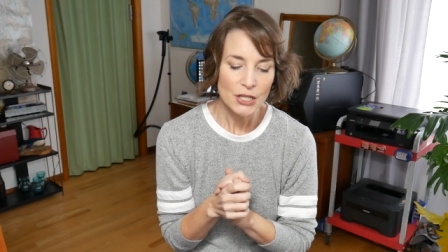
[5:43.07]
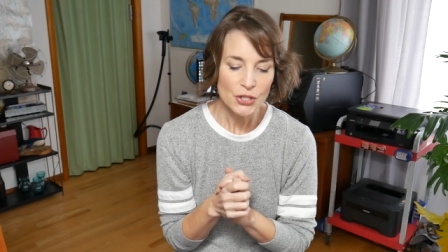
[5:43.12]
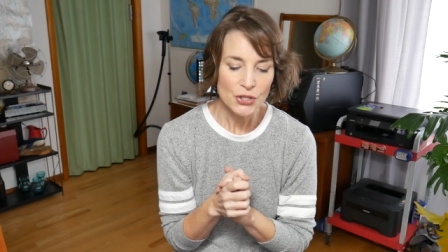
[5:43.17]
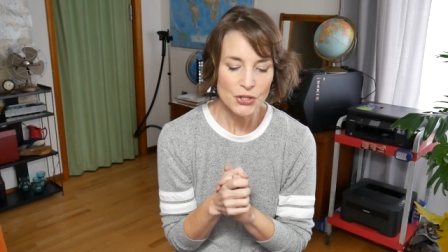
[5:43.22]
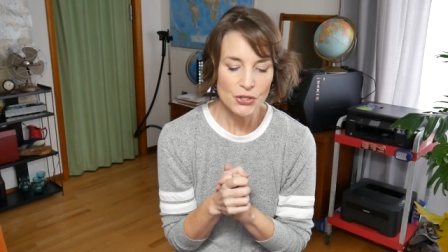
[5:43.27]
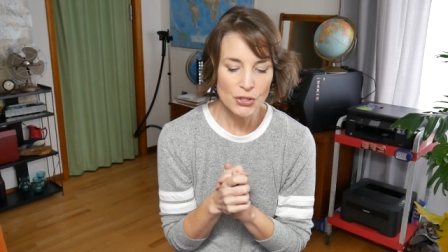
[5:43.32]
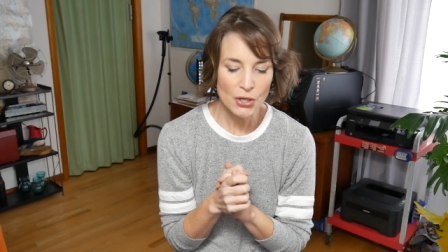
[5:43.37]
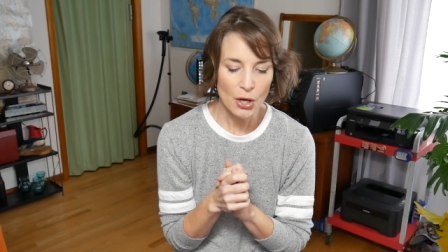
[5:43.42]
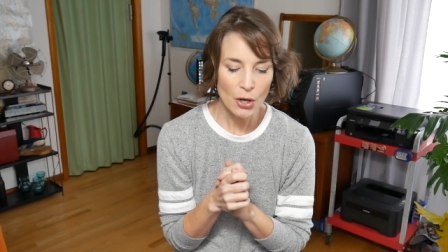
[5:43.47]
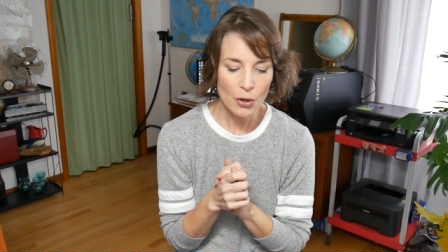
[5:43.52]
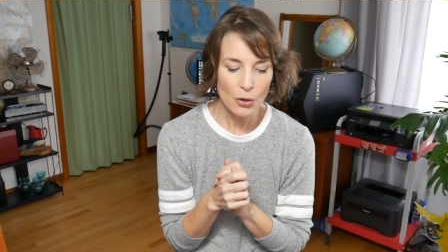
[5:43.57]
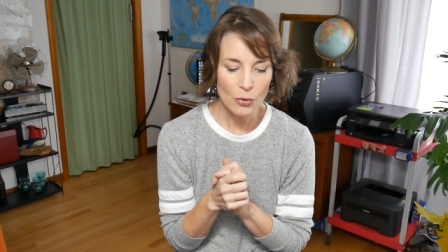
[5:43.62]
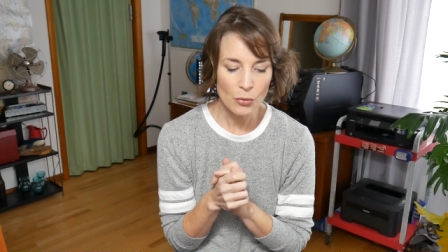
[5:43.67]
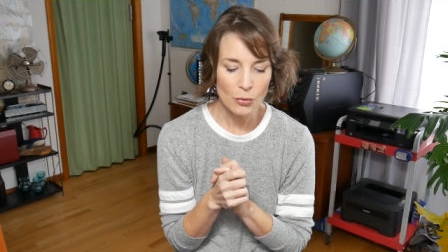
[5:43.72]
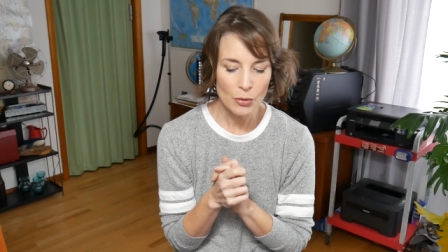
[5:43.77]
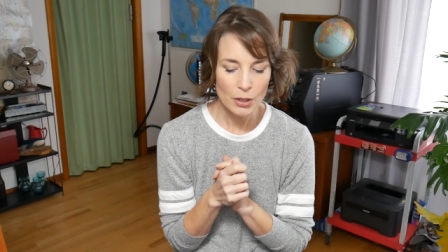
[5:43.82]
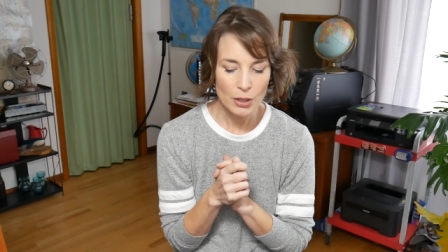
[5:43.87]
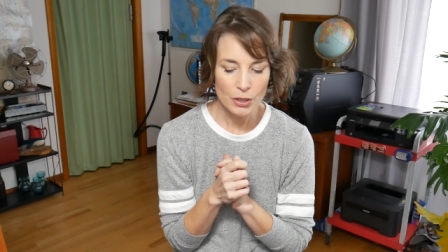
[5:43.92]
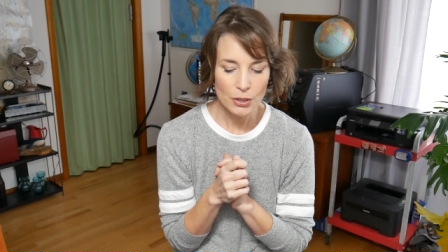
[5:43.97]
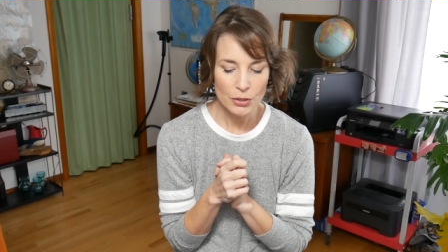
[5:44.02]

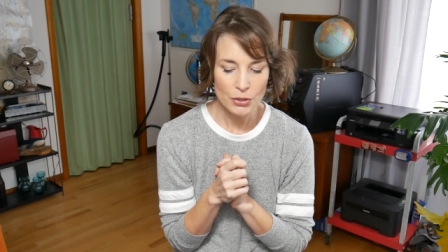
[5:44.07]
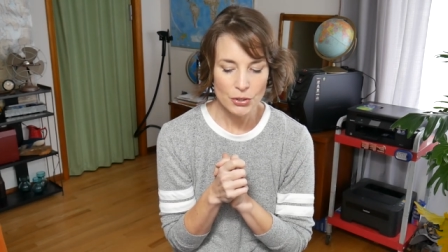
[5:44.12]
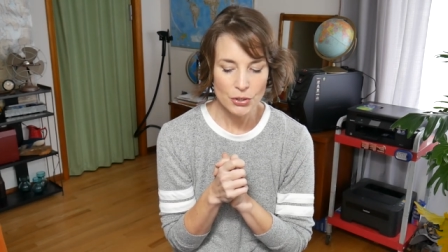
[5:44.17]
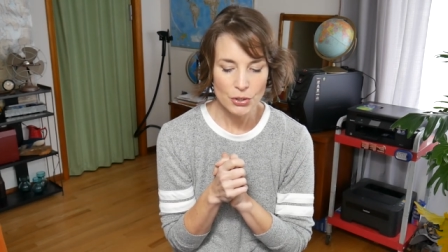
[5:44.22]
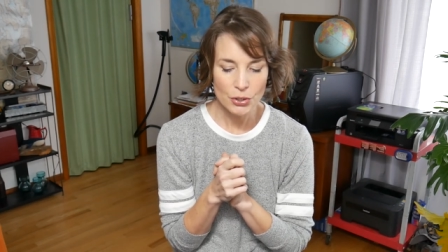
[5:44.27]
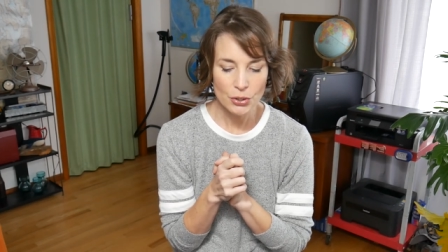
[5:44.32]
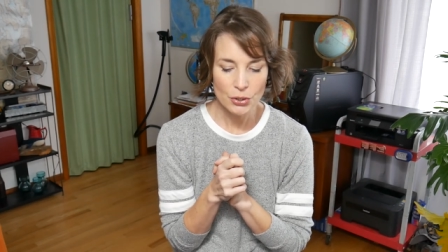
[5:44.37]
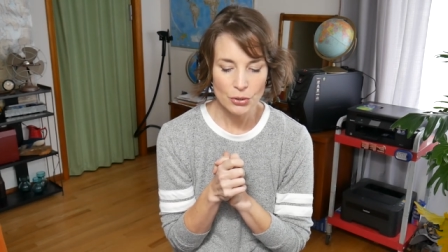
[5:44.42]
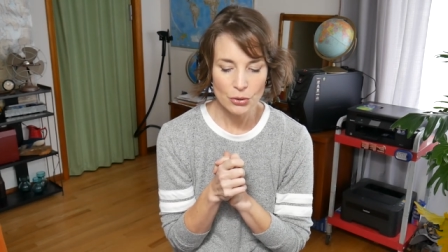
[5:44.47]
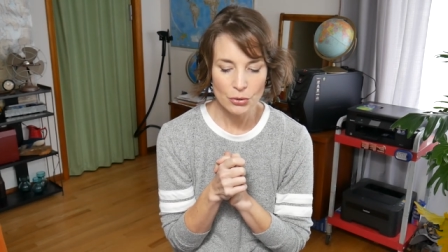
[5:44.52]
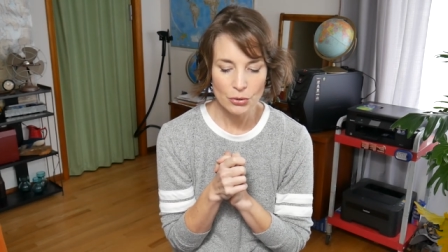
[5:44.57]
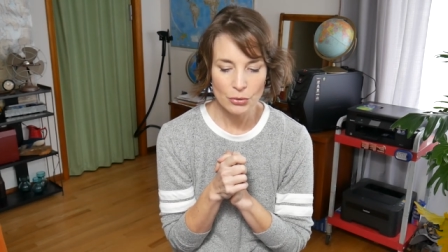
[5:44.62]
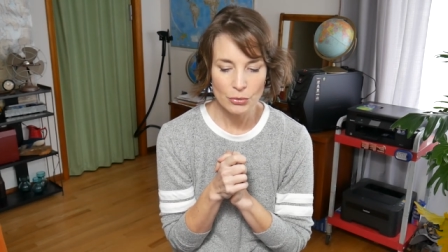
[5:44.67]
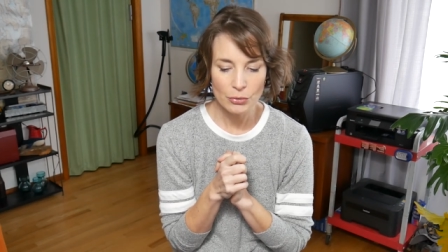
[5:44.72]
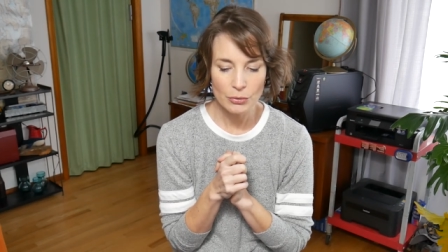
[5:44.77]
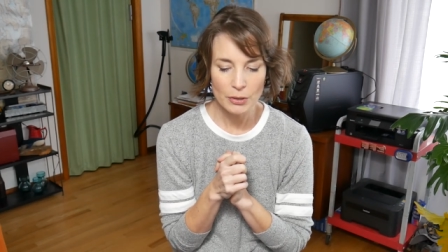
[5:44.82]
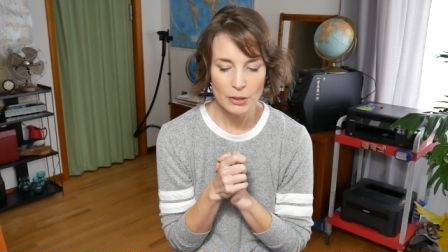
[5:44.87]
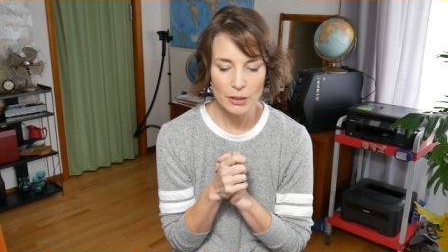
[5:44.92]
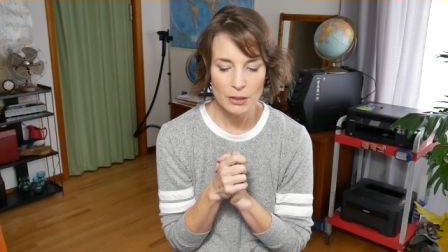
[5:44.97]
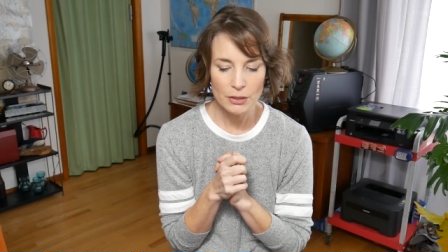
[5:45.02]
So
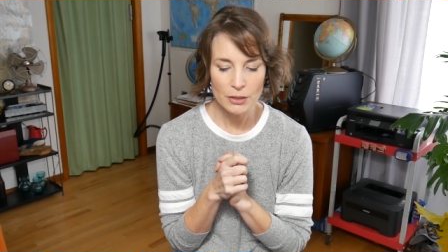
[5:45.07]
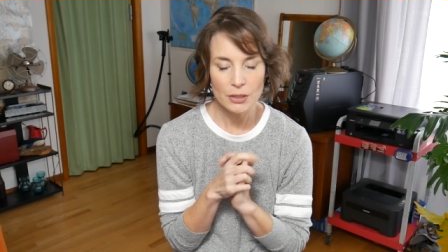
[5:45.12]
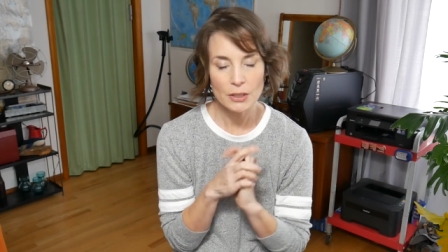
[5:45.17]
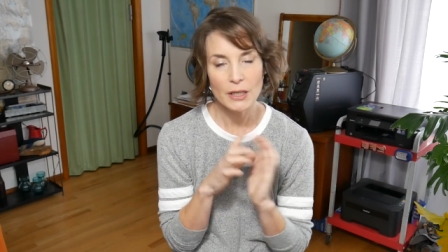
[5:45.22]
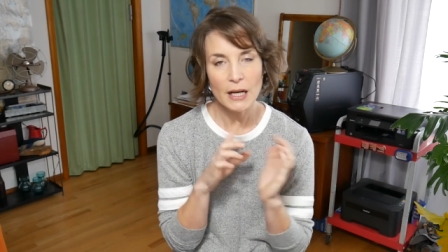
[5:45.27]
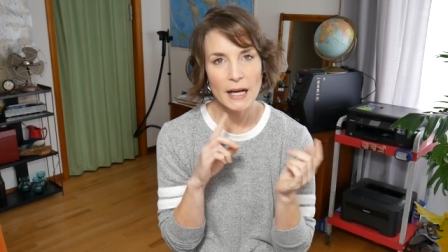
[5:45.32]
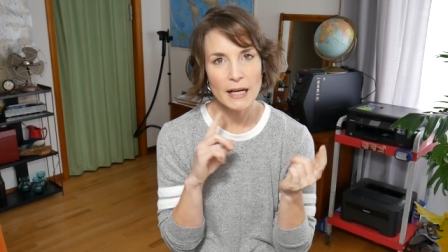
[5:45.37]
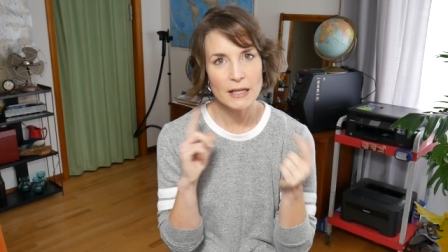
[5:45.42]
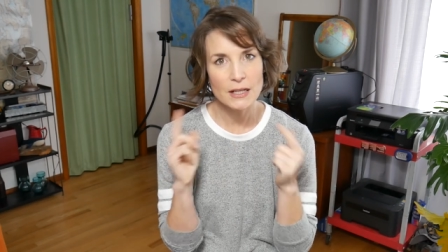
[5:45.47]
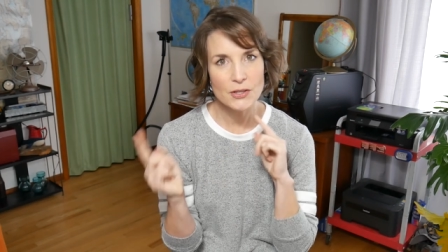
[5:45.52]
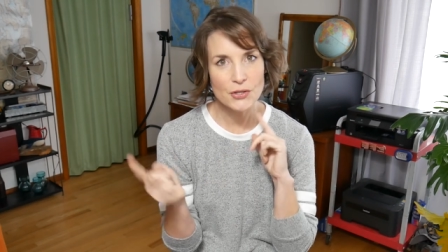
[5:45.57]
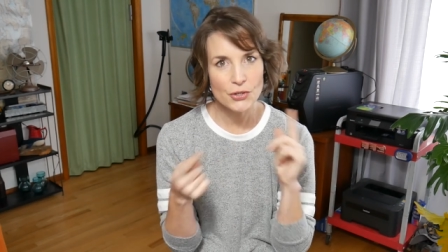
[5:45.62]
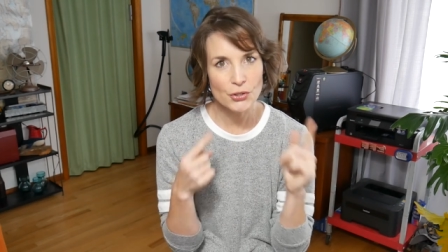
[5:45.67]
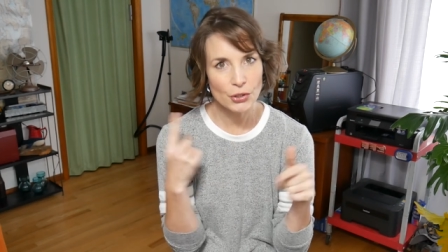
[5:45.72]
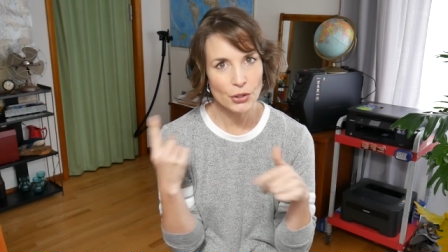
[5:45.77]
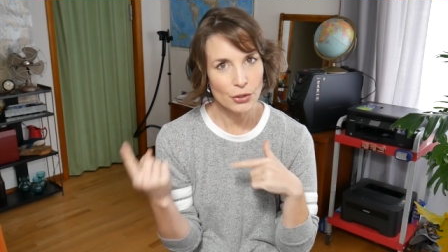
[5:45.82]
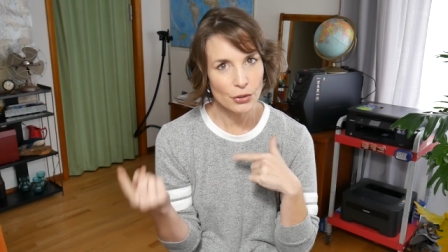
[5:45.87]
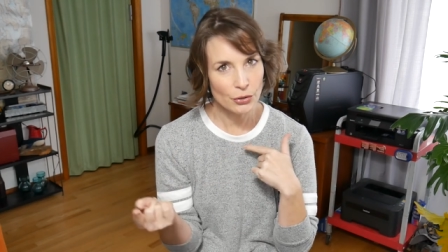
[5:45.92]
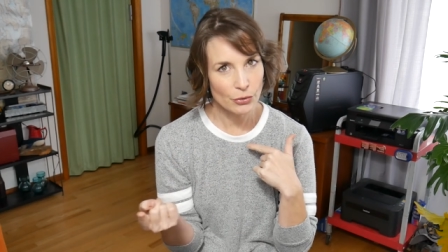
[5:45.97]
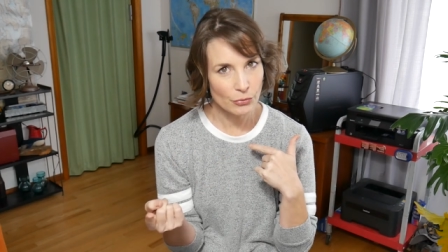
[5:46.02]
to to kind of
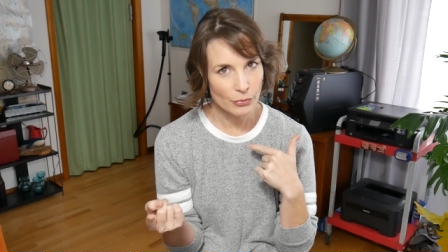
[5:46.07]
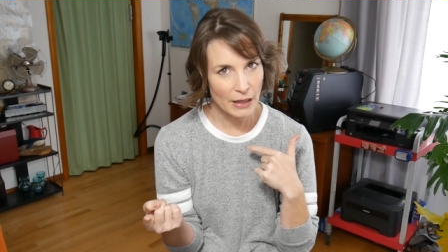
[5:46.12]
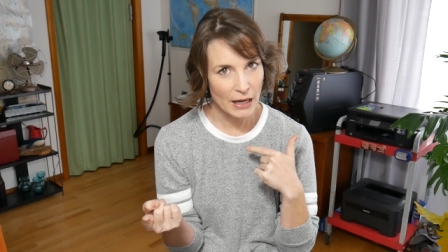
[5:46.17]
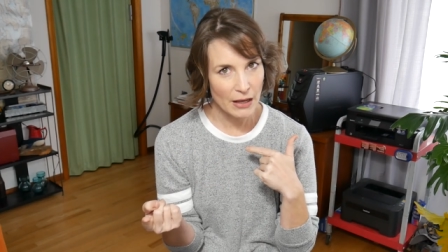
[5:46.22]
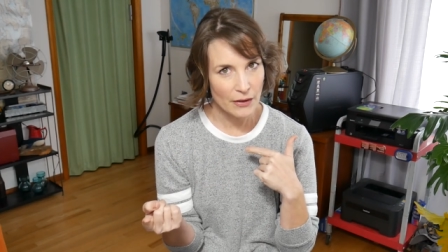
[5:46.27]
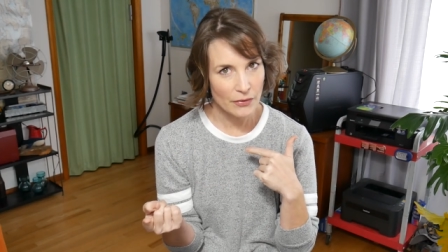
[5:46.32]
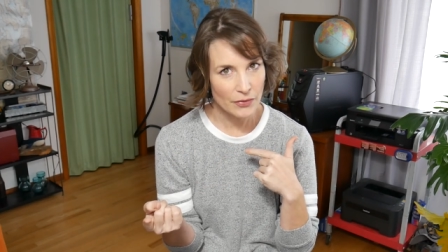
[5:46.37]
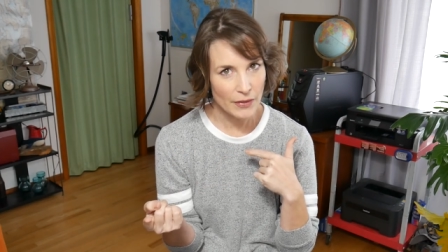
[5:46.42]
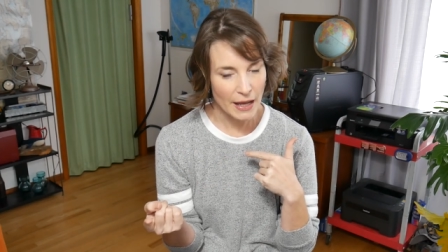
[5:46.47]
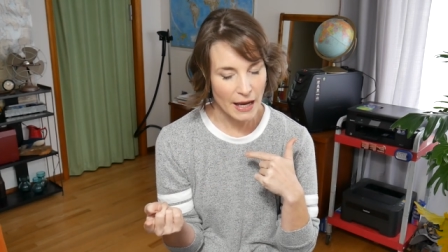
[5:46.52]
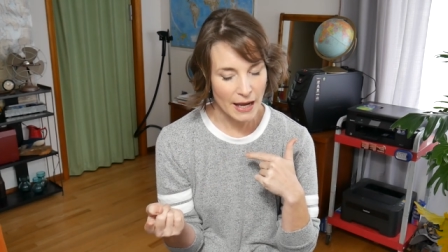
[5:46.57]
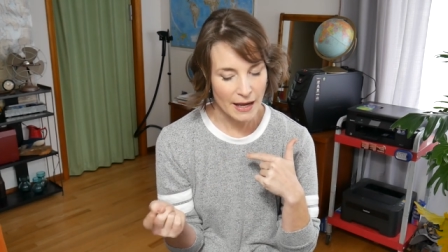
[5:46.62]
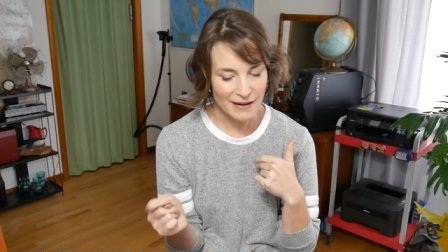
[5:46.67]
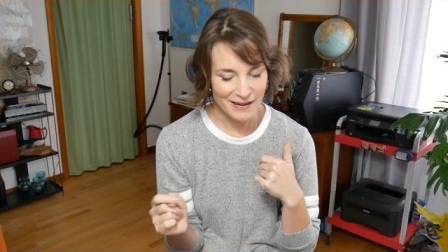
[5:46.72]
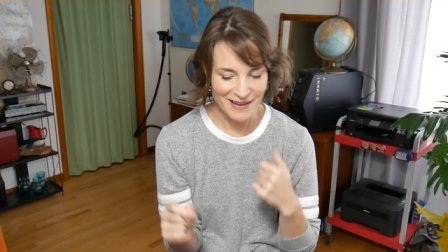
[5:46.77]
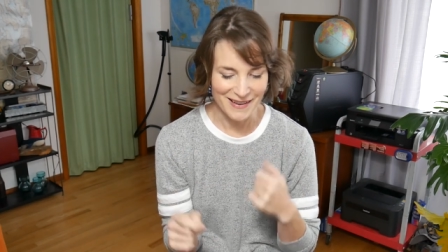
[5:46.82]
skirt around that,